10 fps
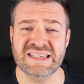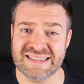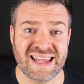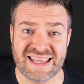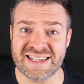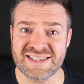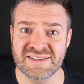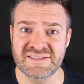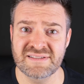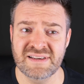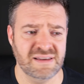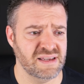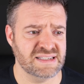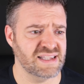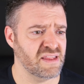is that it?
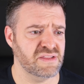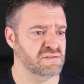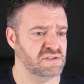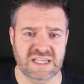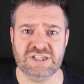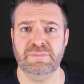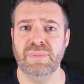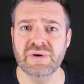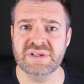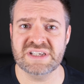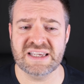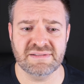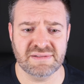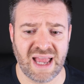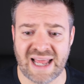Is that the
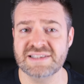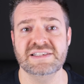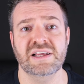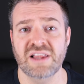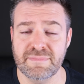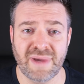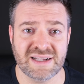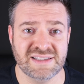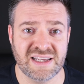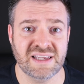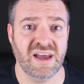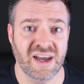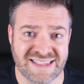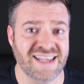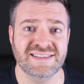disappointing, anticlimactic
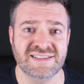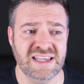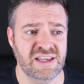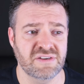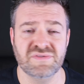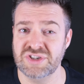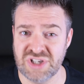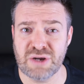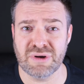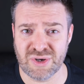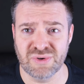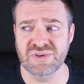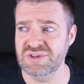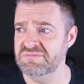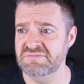identity of the secret
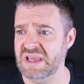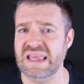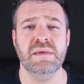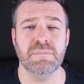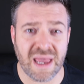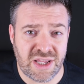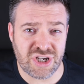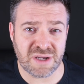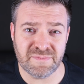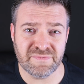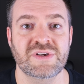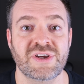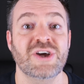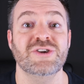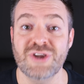chord, E major?
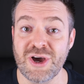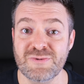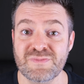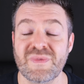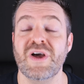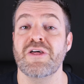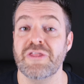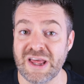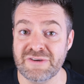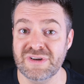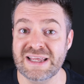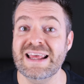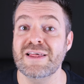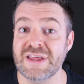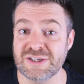No,
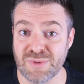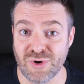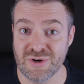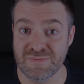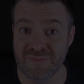thankfully there's more.